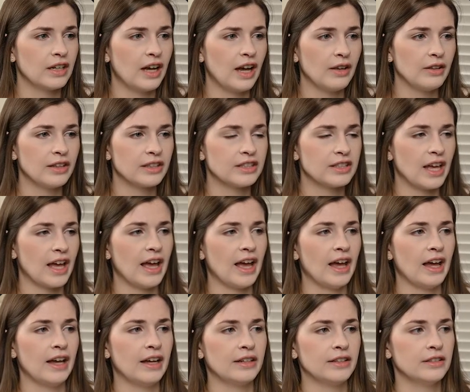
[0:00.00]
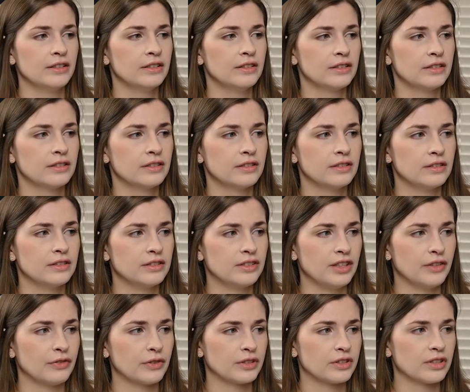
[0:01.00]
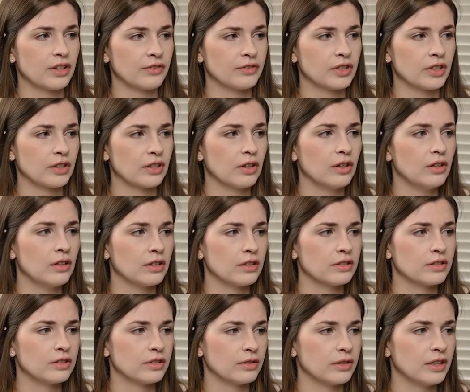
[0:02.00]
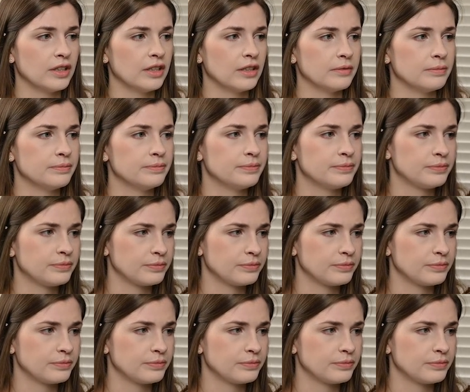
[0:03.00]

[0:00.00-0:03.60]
I like to add different stuff to the cards. So again,